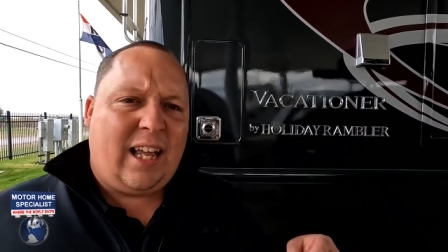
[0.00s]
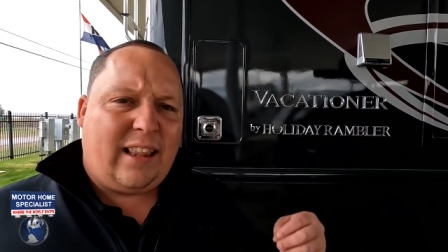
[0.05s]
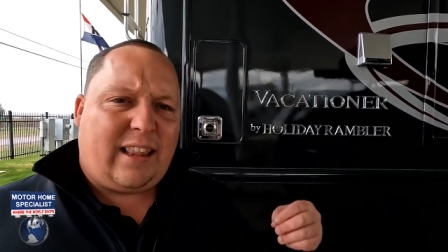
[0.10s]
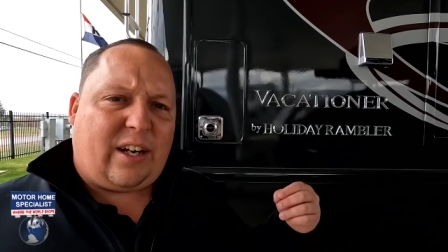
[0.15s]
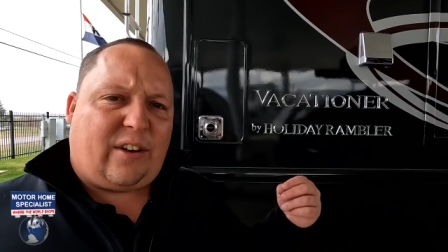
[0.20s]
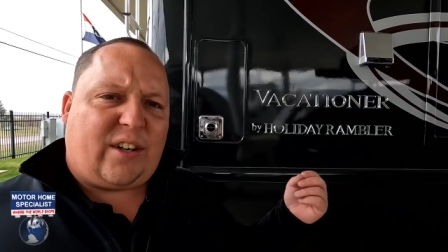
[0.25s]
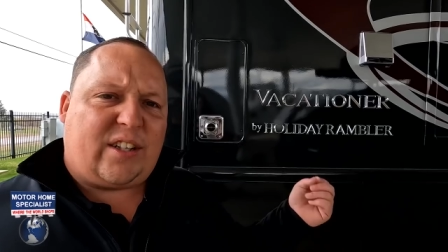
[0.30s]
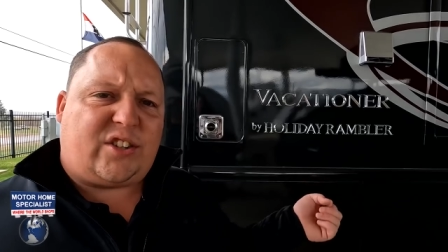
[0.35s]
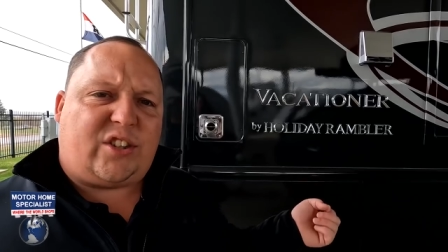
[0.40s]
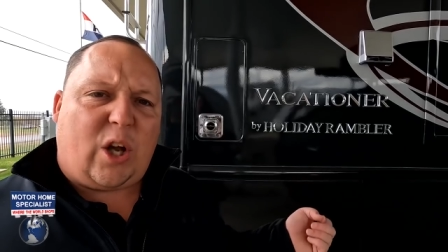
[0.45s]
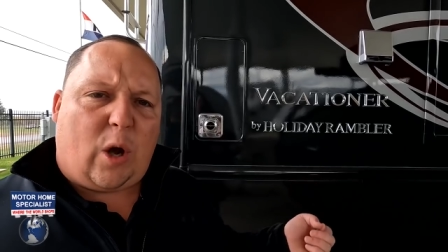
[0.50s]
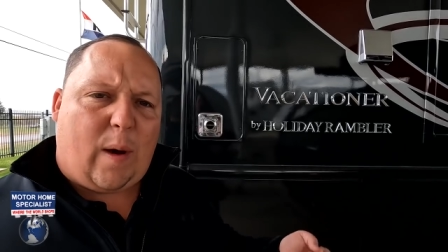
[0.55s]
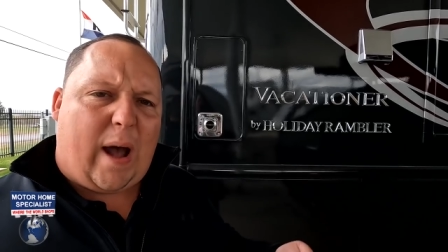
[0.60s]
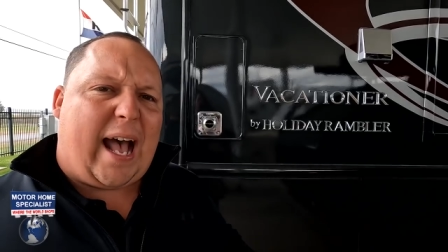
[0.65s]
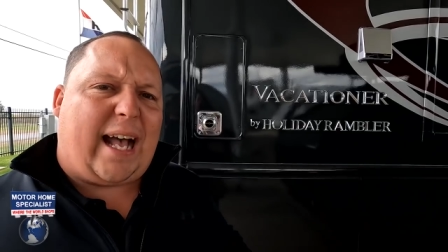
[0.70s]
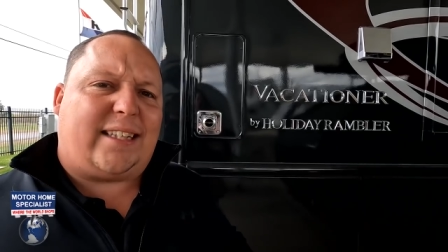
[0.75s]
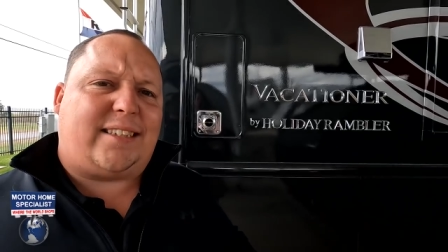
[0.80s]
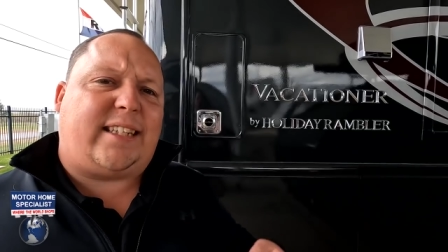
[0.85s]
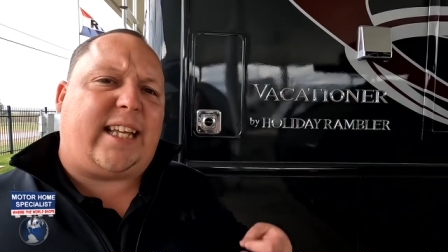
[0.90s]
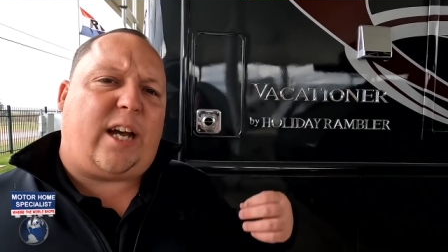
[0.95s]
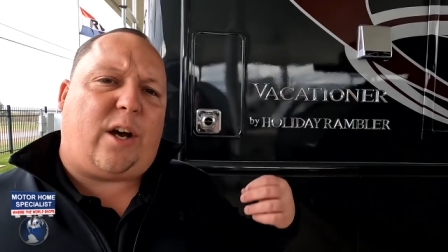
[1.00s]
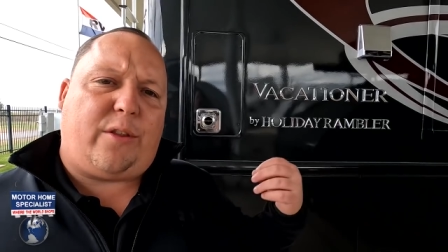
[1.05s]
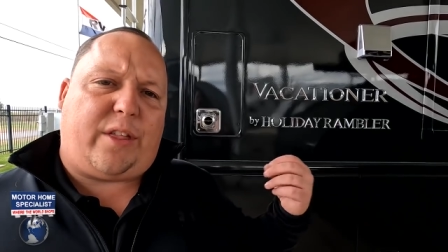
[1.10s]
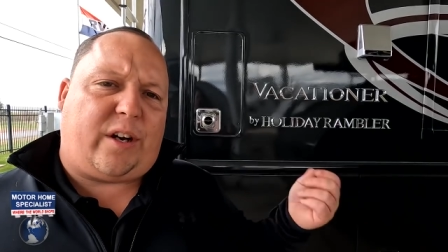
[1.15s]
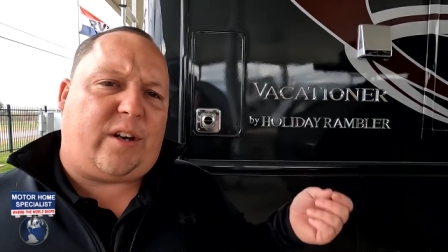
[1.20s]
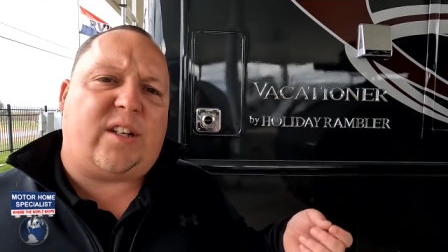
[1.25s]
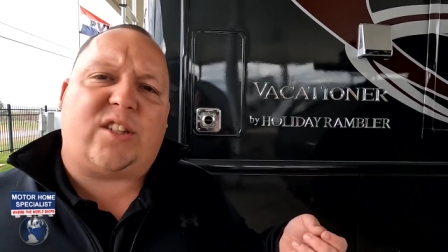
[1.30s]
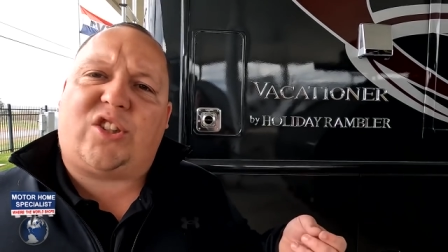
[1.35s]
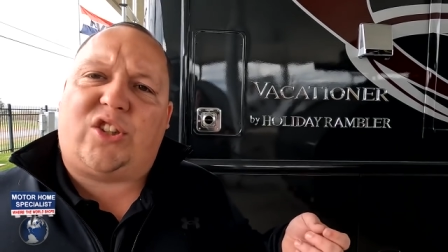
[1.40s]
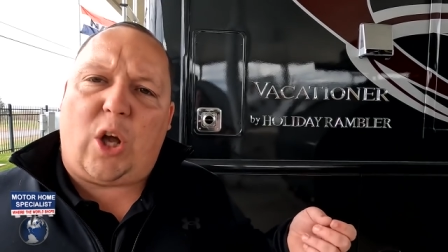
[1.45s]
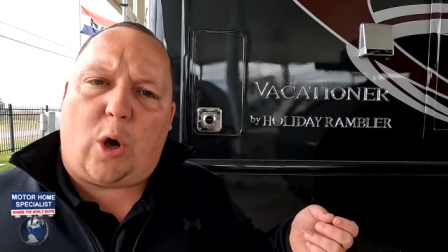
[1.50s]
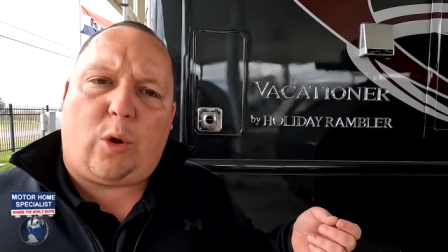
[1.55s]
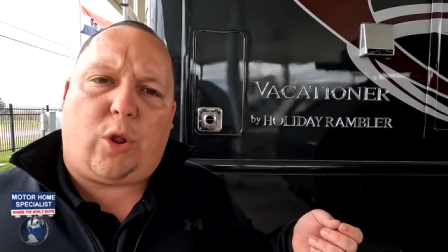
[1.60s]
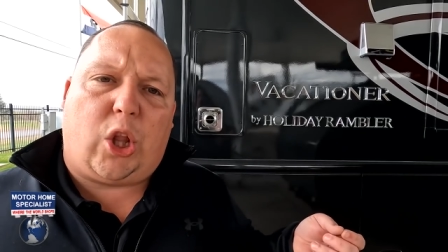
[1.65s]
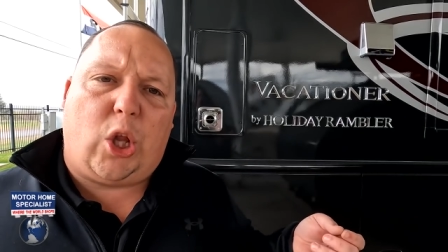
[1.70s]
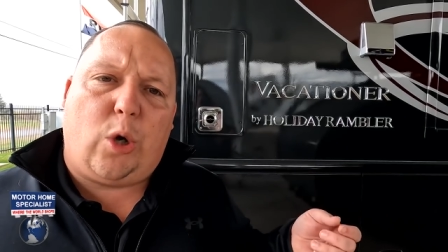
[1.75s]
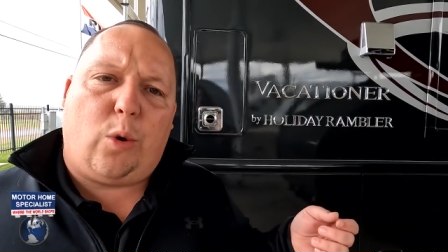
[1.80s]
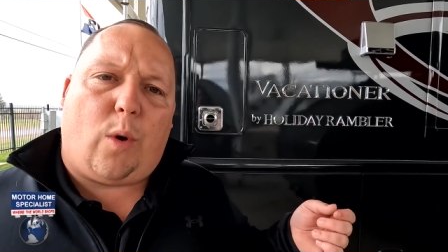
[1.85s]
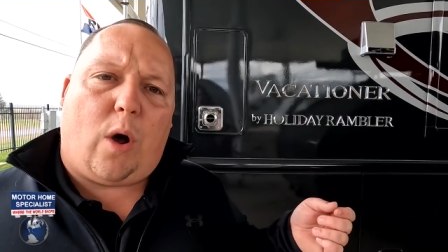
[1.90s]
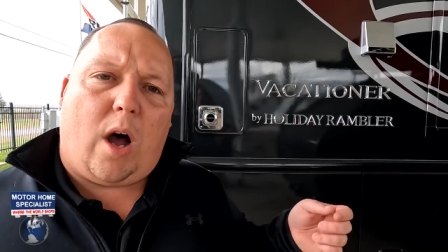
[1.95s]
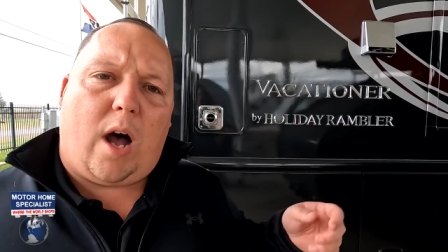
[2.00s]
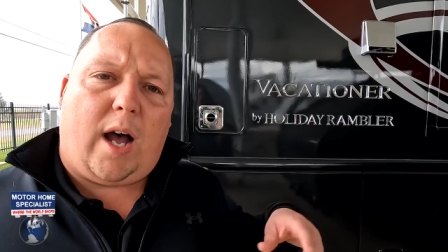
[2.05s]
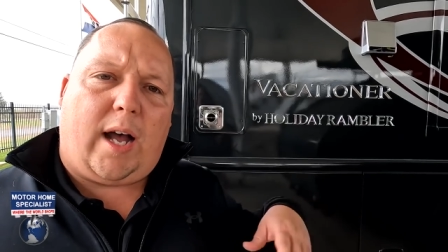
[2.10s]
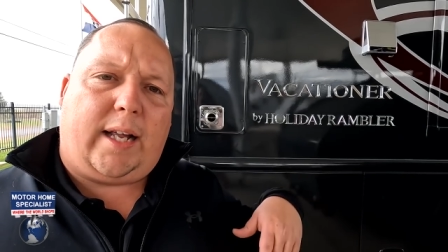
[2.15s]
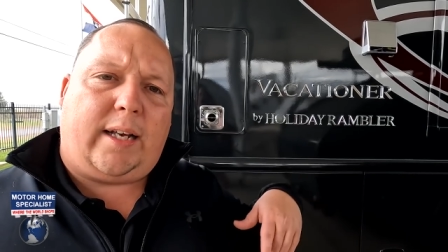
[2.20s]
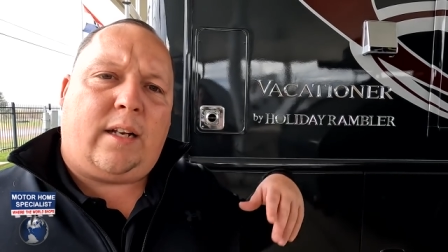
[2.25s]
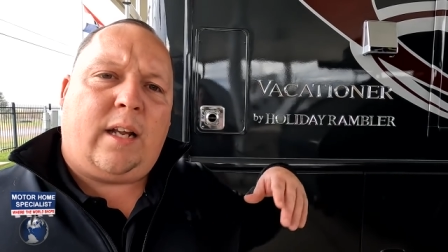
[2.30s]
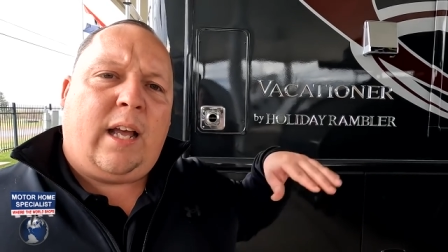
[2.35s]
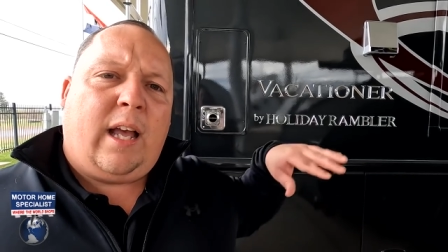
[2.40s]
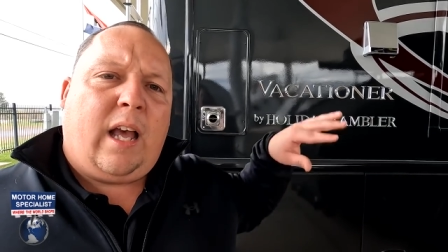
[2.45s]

There is no Azdel, there is no Luan.